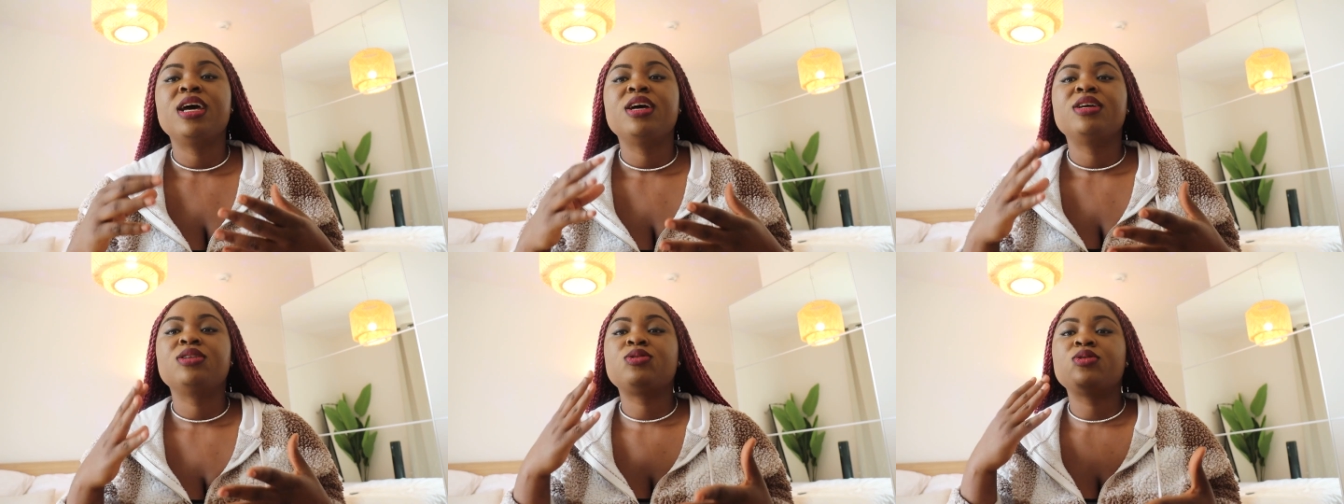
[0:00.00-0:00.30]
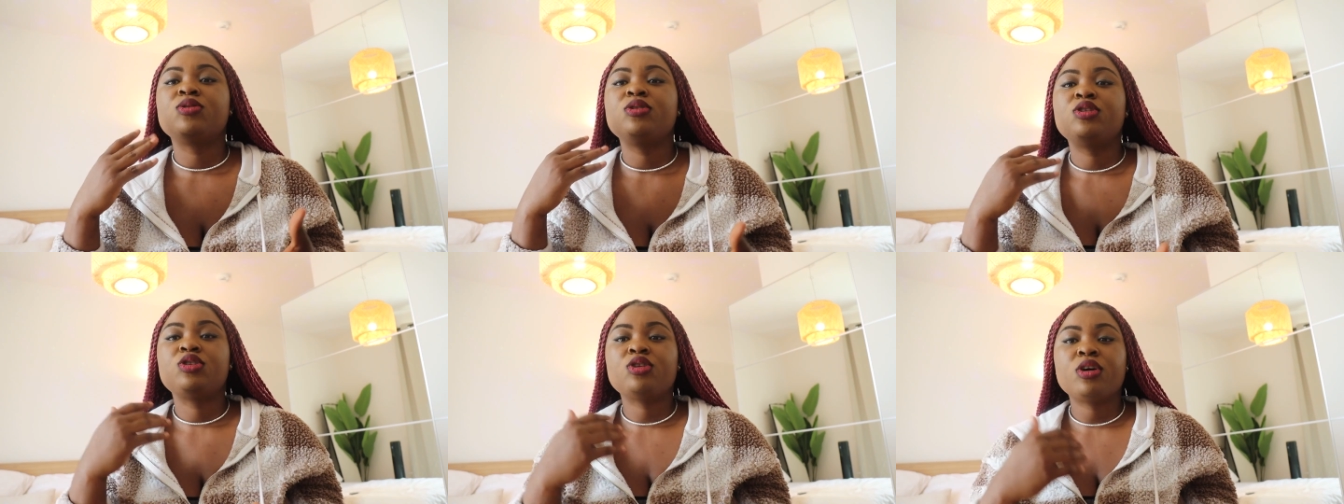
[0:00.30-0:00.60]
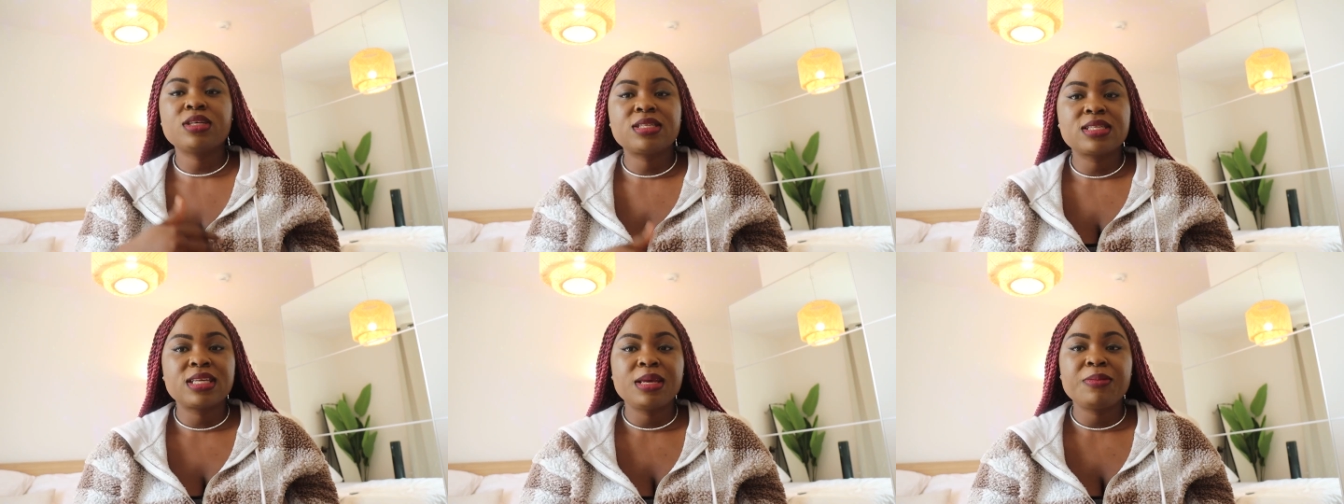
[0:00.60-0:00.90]
So
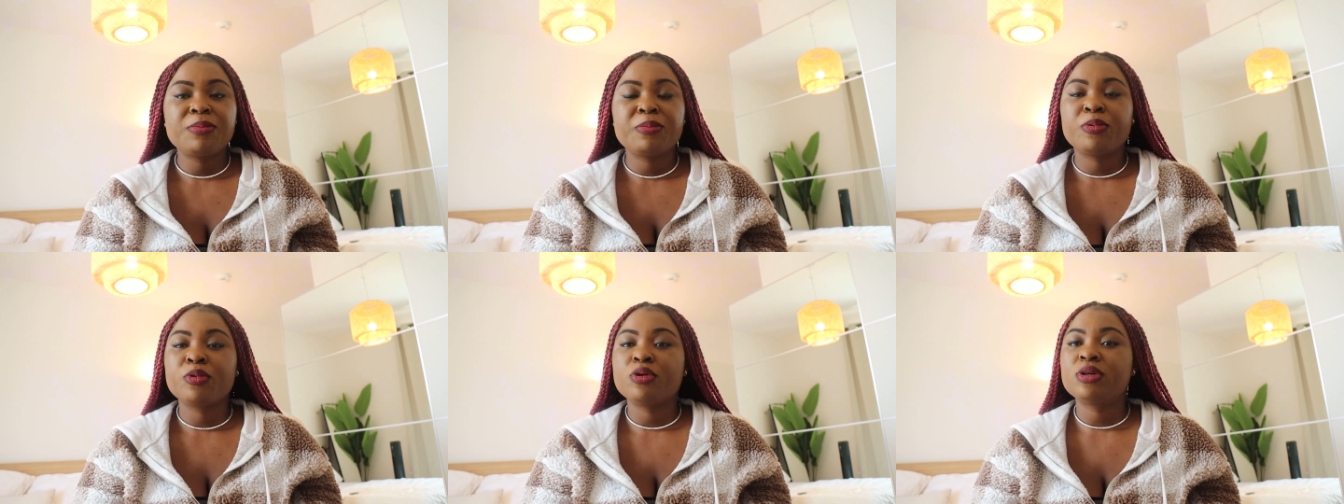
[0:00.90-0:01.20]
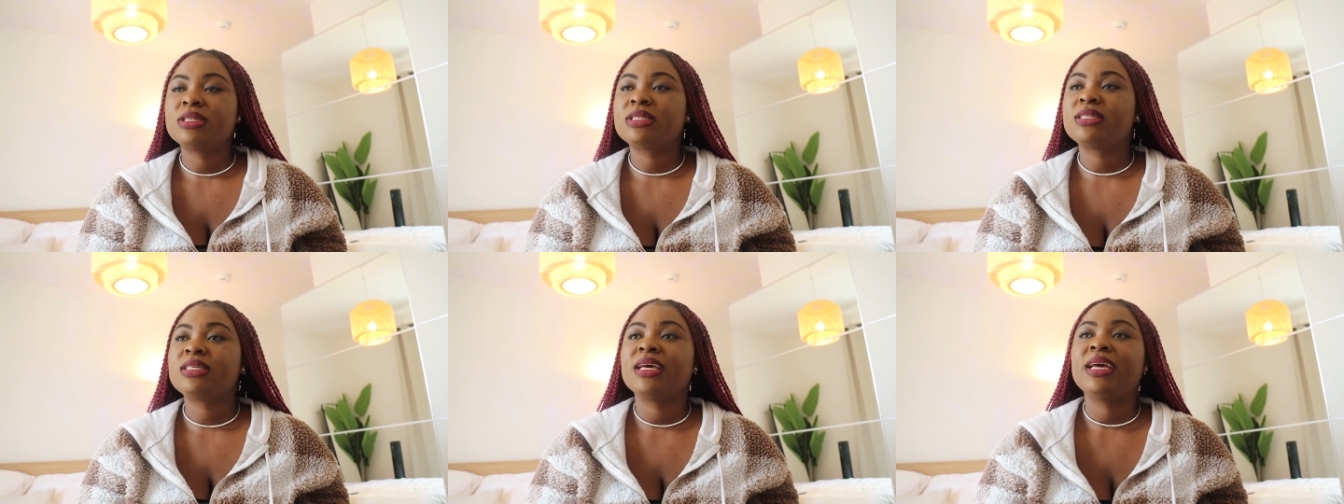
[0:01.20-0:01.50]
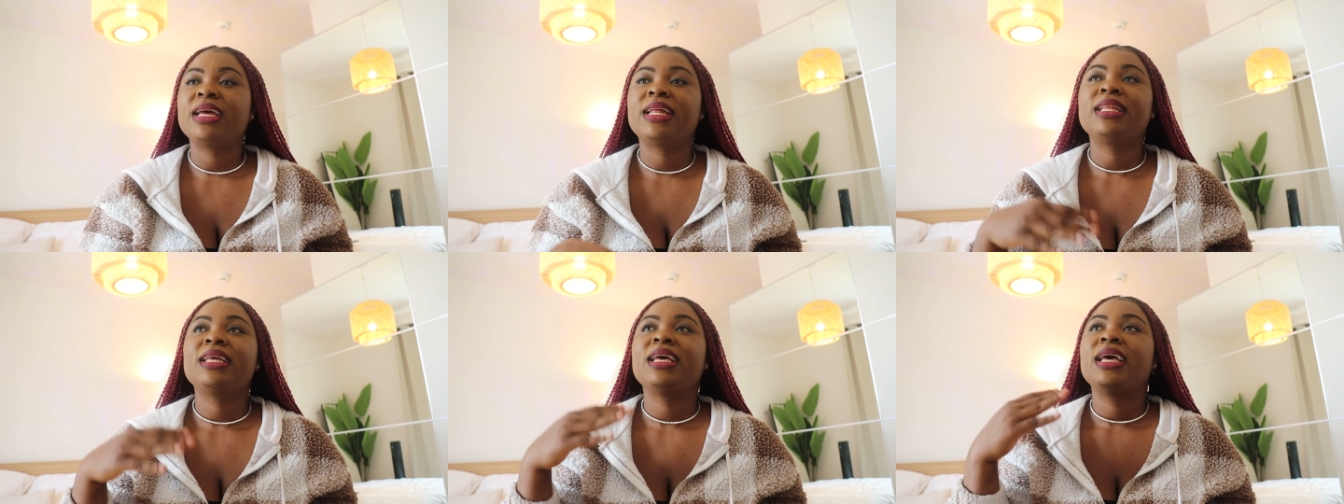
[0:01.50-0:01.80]
just keep
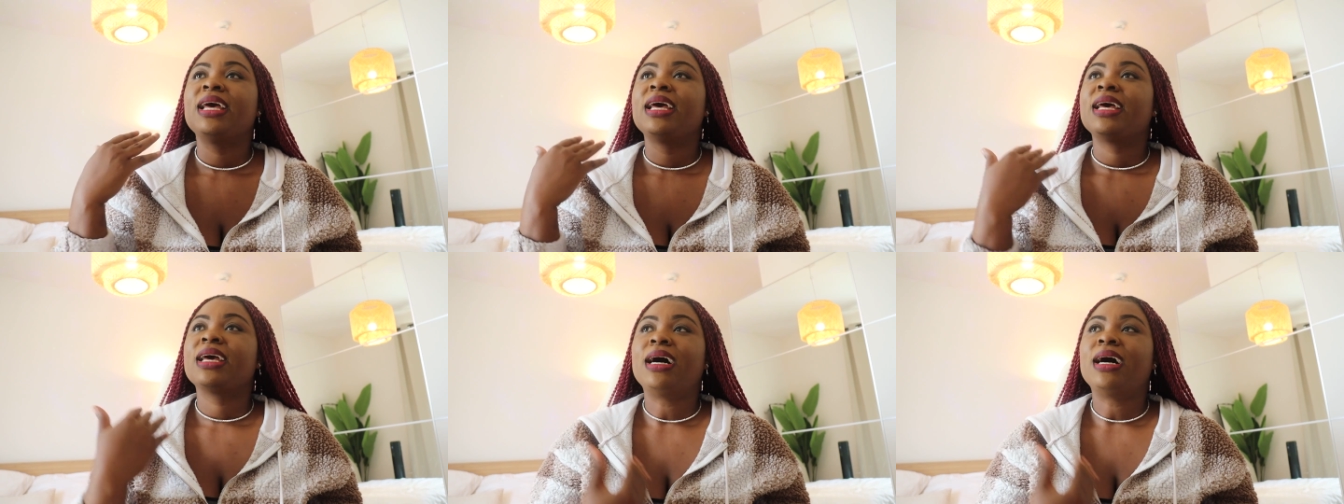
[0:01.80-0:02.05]
posting.